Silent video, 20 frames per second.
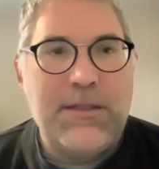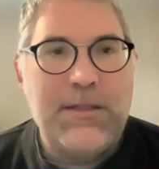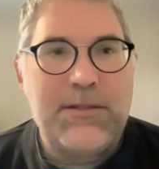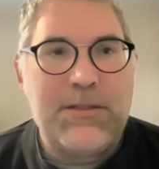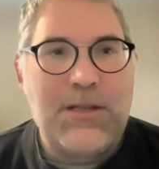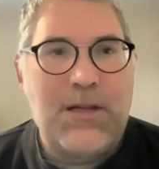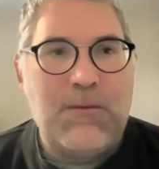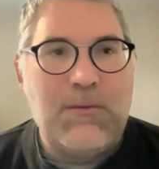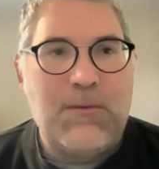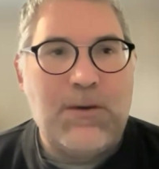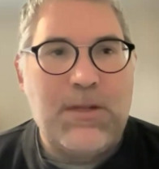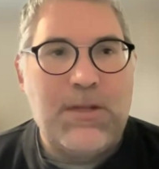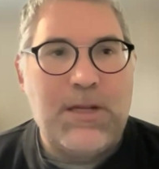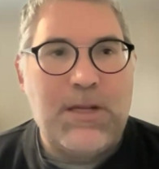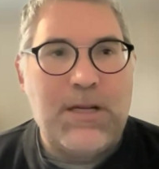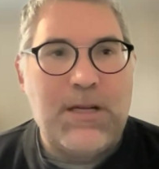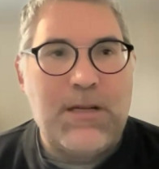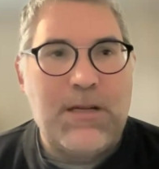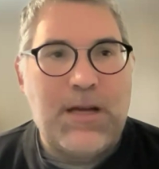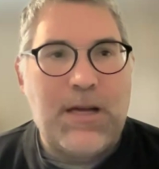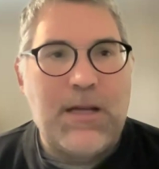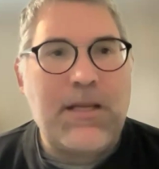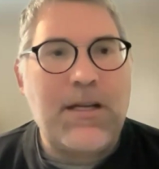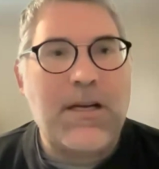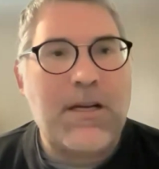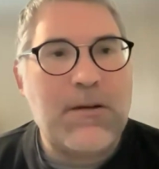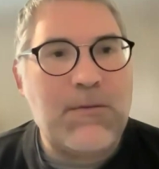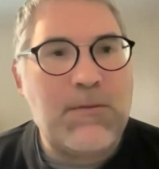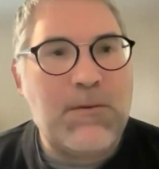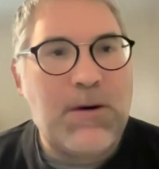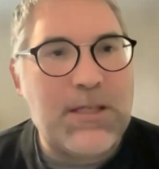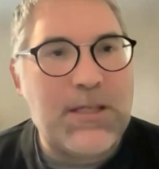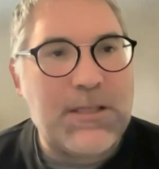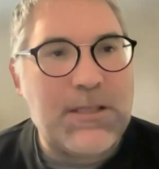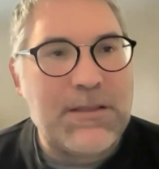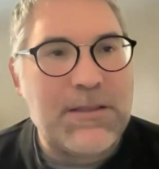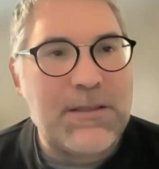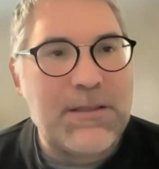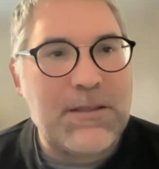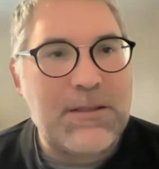I saw one that I kind of
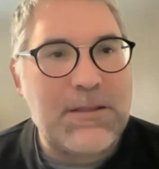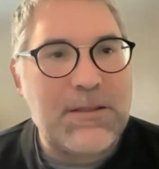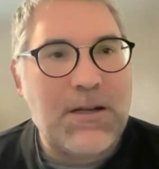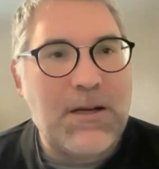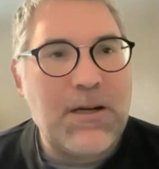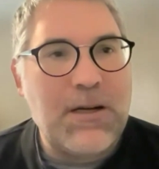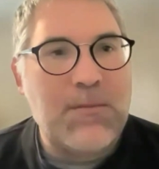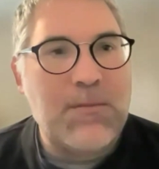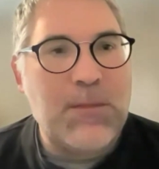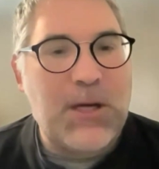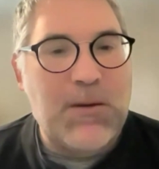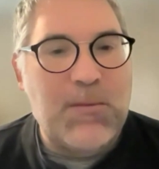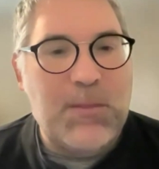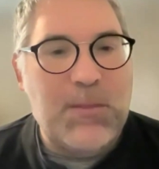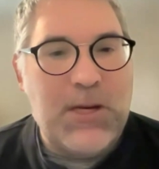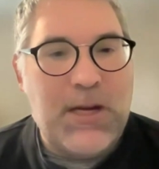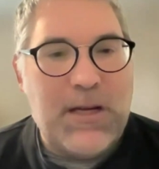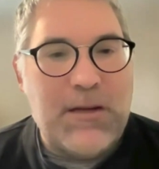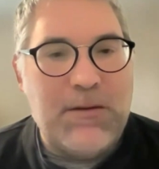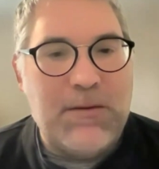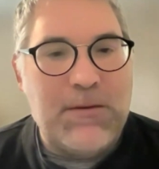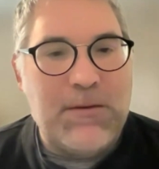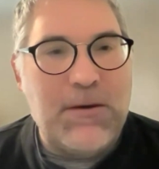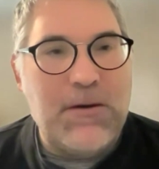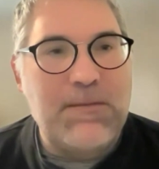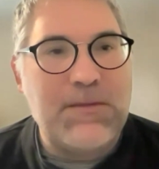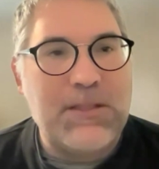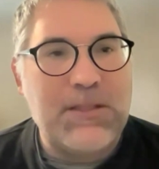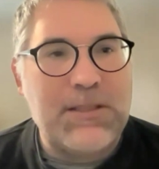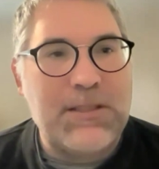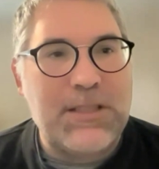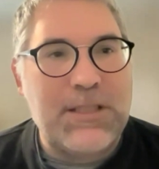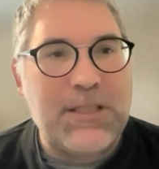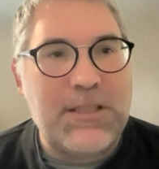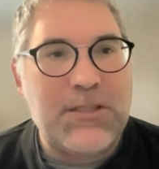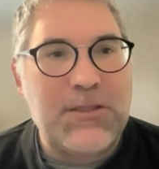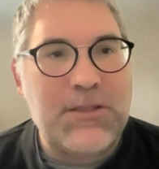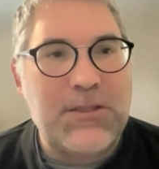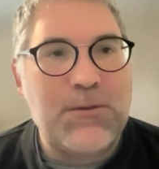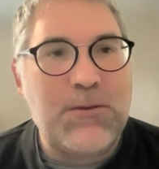wanted to talk about, but I don't know if it's an
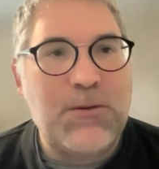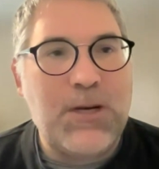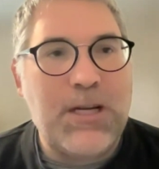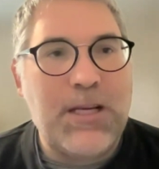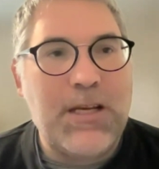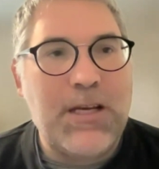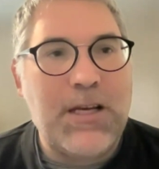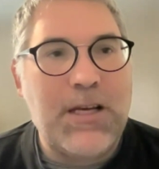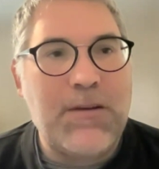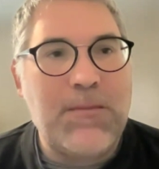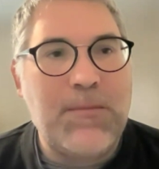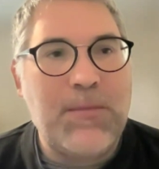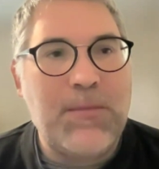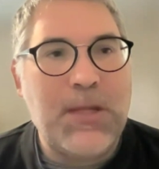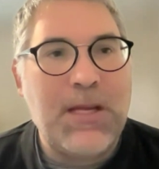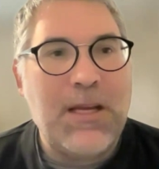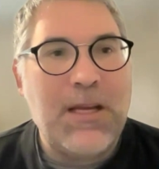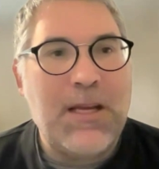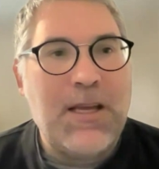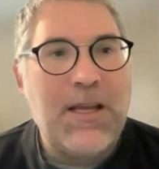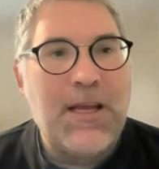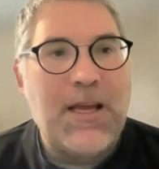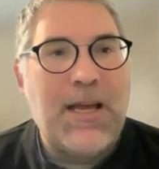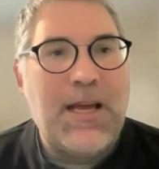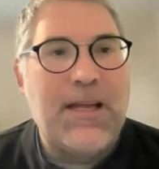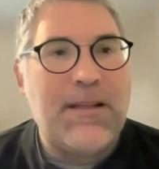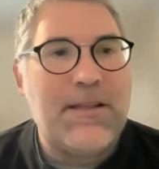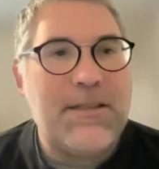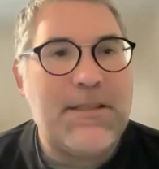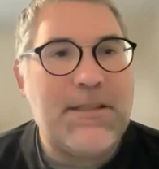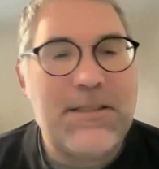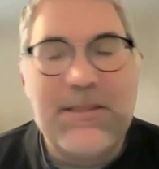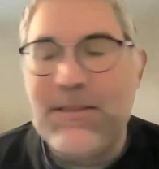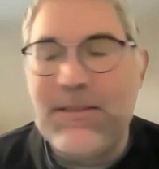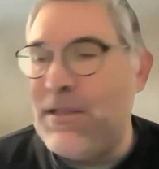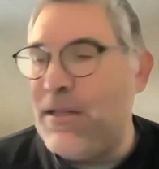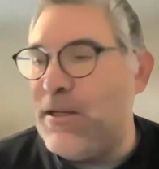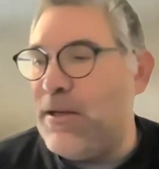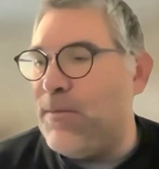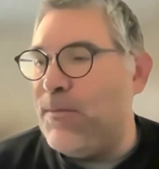issue quite yet. And this
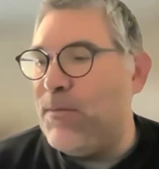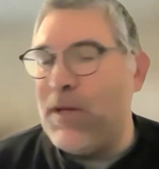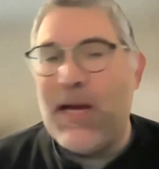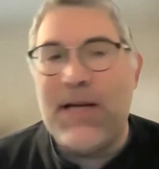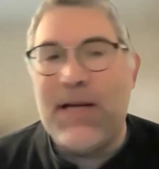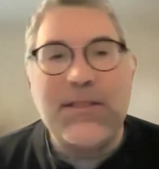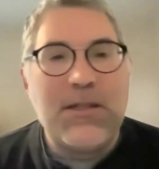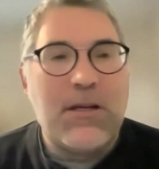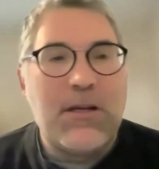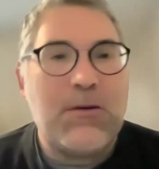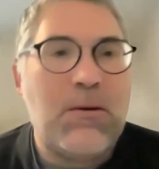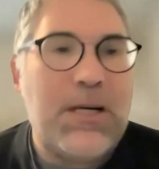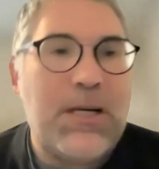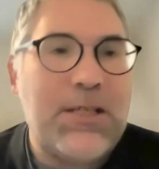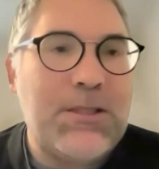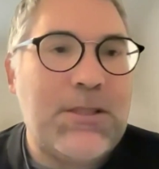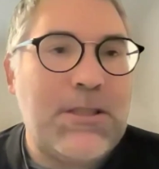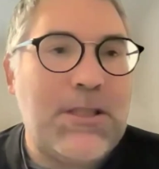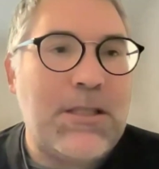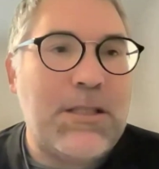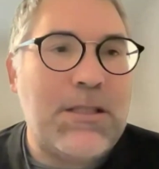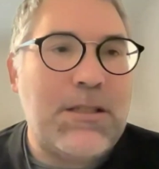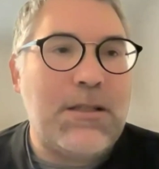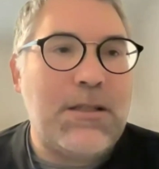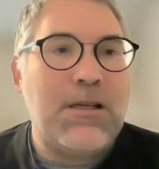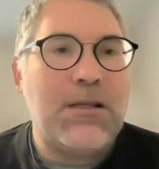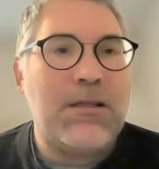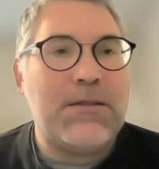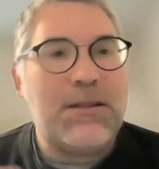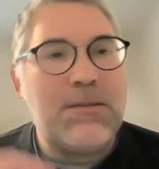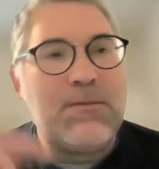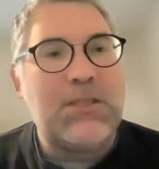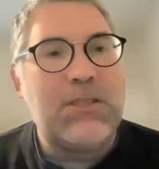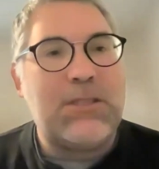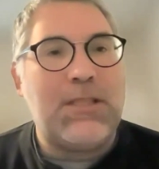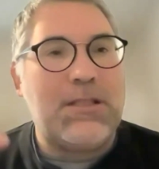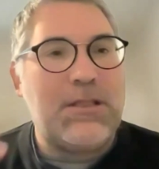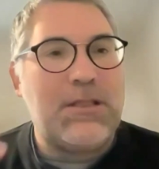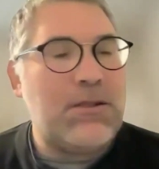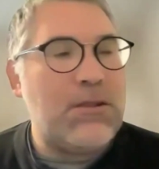is, I saw a question, someone
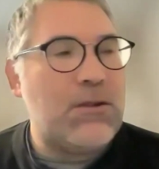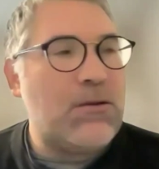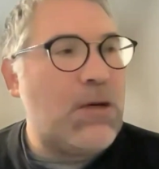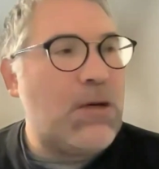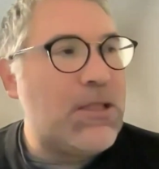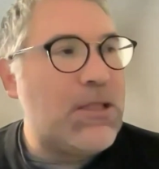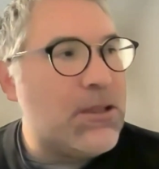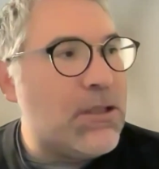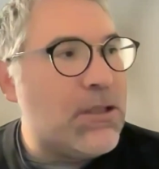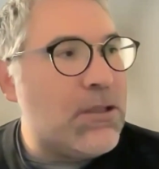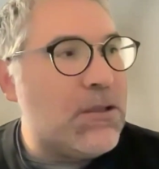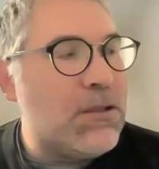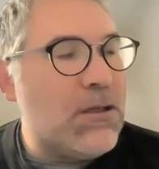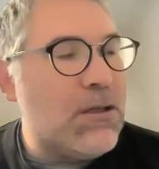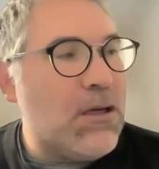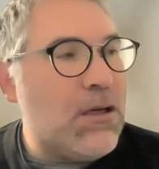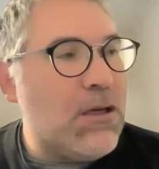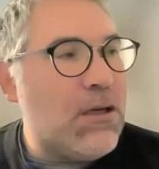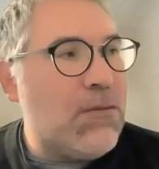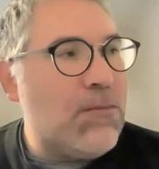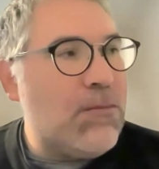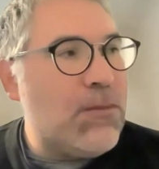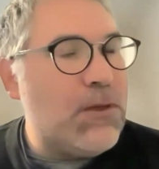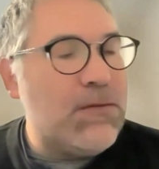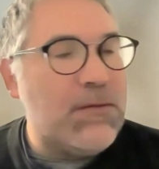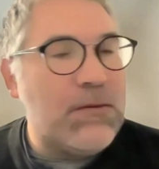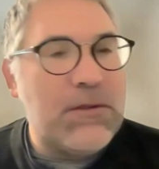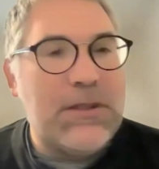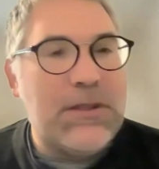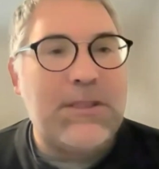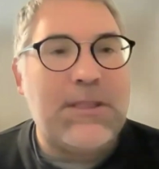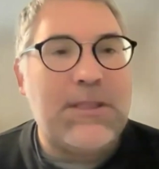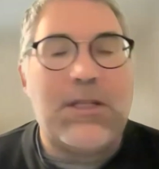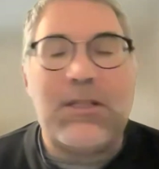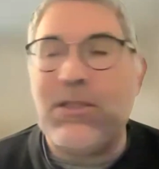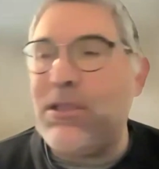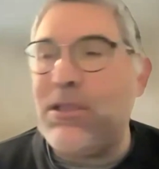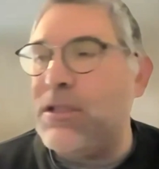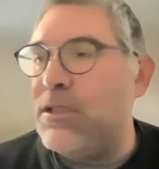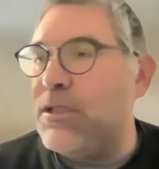sent us a question before the
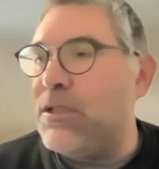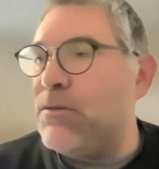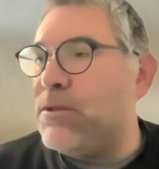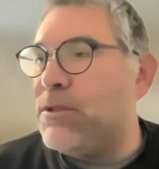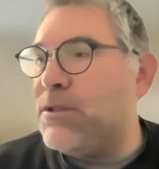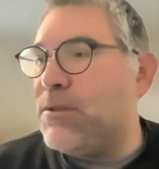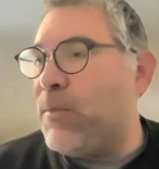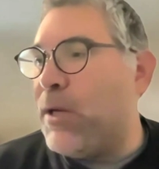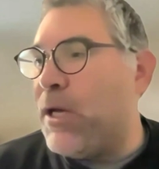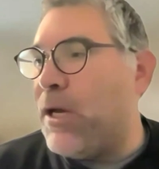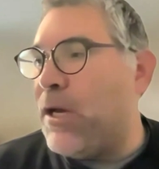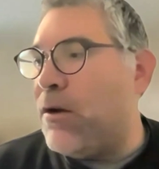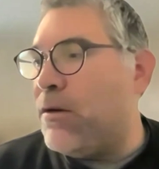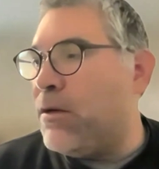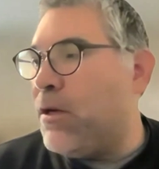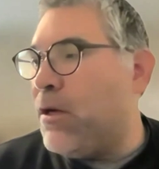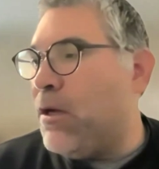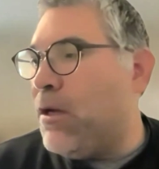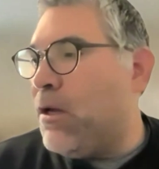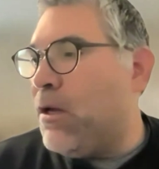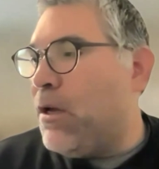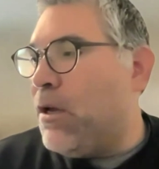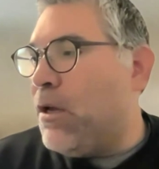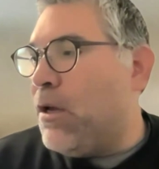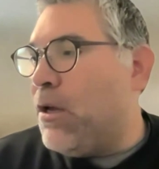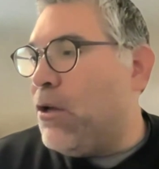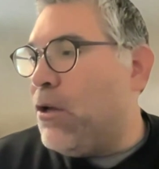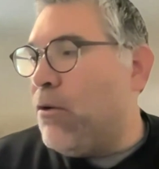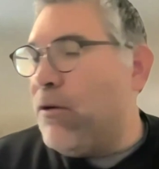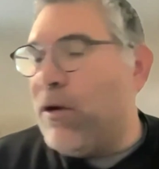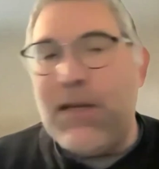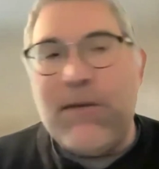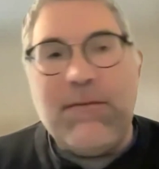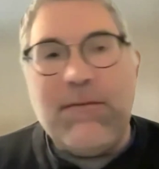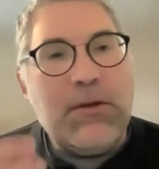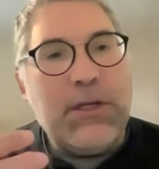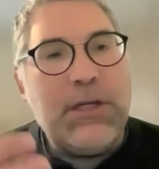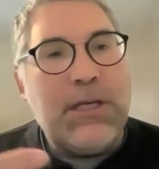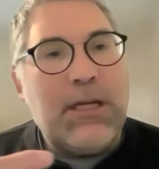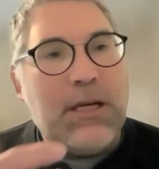session, and it was about,
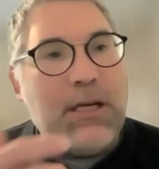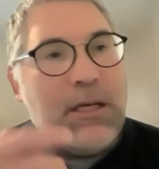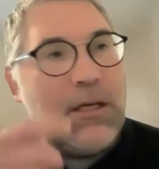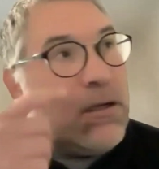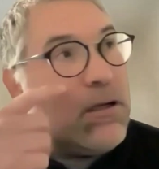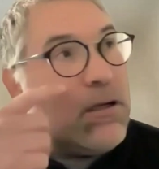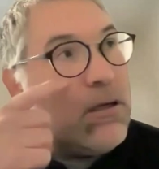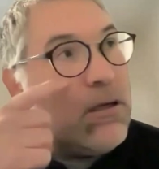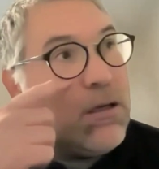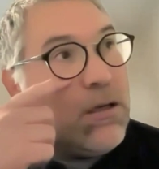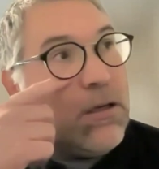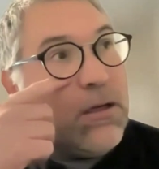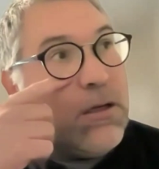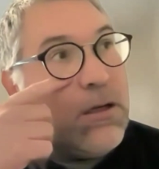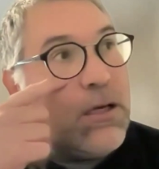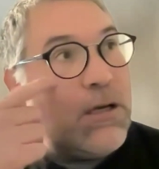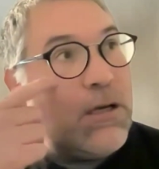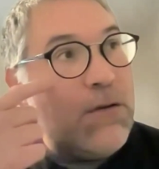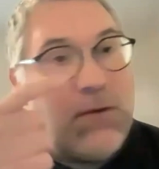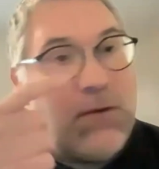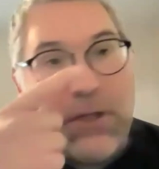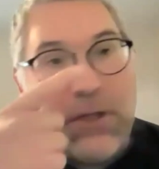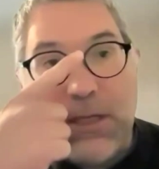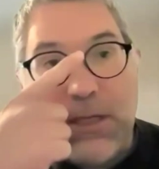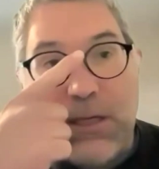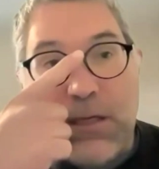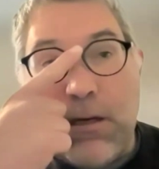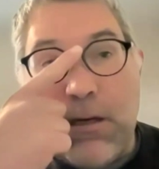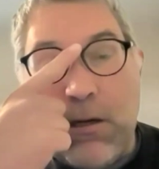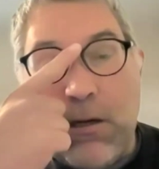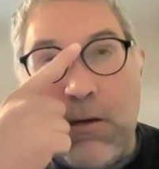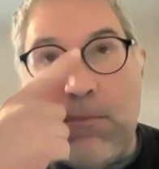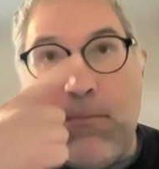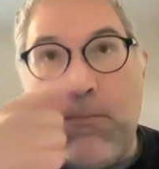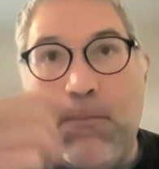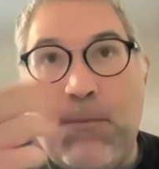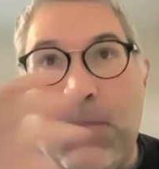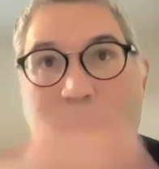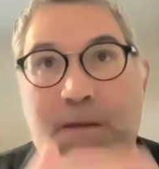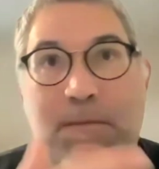if we get
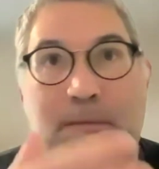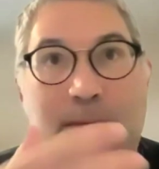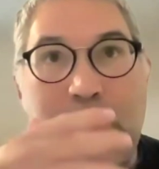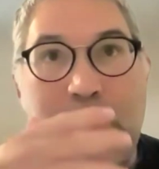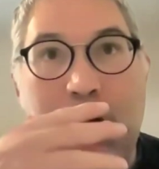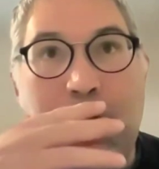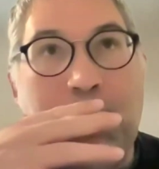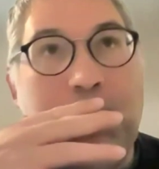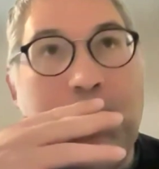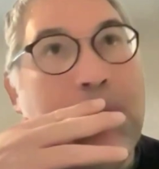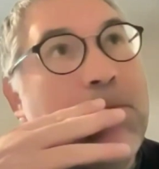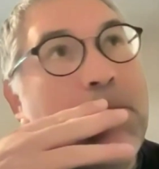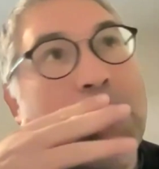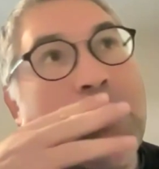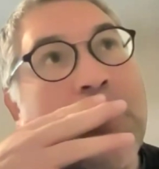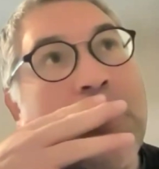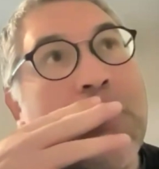BibFrame,